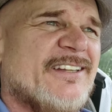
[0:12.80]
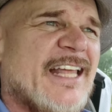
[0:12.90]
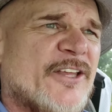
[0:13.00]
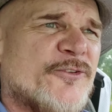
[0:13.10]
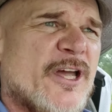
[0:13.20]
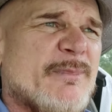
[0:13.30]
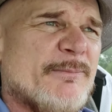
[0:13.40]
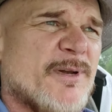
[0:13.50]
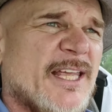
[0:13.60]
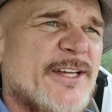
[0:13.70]
last time
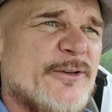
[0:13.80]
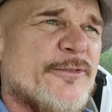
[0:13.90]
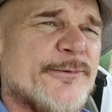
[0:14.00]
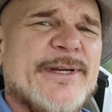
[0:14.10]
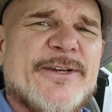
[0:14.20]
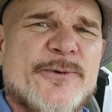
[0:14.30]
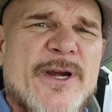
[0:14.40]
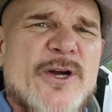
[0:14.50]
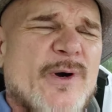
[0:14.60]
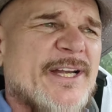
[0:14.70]
I played in three in a
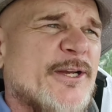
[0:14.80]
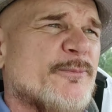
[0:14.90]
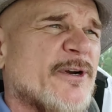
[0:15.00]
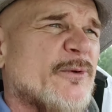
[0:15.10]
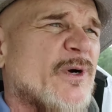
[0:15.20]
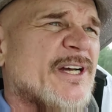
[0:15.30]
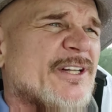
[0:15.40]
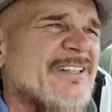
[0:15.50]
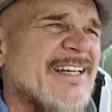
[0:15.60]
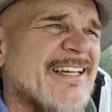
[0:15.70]
row, I did pretty
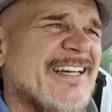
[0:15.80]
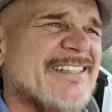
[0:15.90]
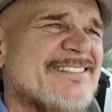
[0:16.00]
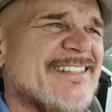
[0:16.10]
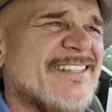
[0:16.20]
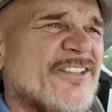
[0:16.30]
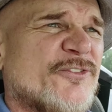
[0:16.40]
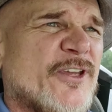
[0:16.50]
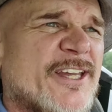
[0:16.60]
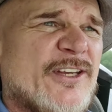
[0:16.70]
well. I got uh,
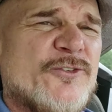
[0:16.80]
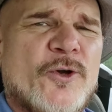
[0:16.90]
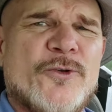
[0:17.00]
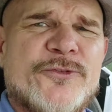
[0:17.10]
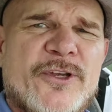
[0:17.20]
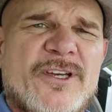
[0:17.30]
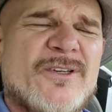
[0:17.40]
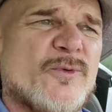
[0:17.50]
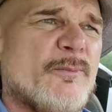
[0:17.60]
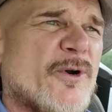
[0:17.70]
second in
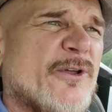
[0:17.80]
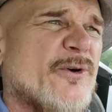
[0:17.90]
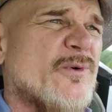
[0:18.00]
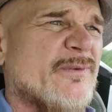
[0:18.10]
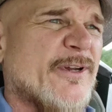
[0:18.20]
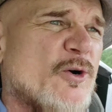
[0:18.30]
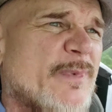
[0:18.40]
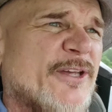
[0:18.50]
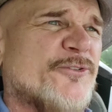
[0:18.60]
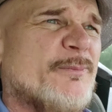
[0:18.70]
Tulsa. Roberto
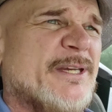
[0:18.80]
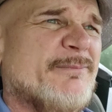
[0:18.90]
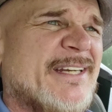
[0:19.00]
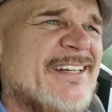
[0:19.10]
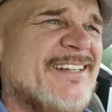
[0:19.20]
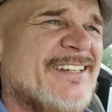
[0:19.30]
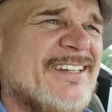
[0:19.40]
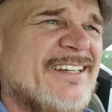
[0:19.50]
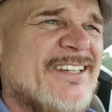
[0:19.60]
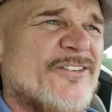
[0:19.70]
Gomez beat me.
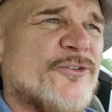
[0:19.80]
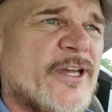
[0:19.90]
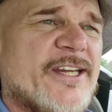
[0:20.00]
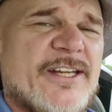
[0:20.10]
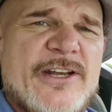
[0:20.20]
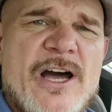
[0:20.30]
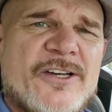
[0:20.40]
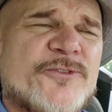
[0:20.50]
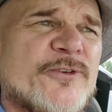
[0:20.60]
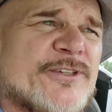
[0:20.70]
Second in
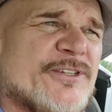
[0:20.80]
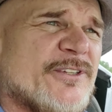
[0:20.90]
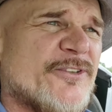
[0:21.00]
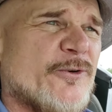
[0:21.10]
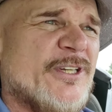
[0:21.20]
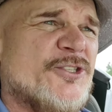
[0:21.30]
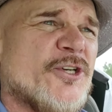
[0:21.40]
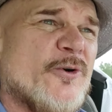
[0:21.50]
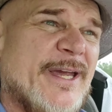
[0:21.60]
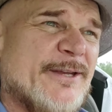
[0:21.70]
Knoxville. Tony
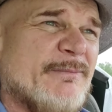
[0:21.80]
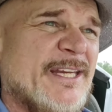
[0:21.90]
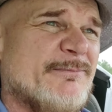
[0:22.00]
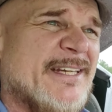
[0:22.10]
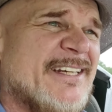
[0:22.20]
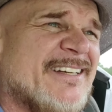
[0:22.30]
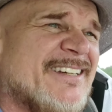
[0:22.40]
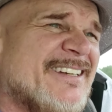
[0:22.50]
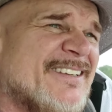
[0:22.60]
Chohan beat me.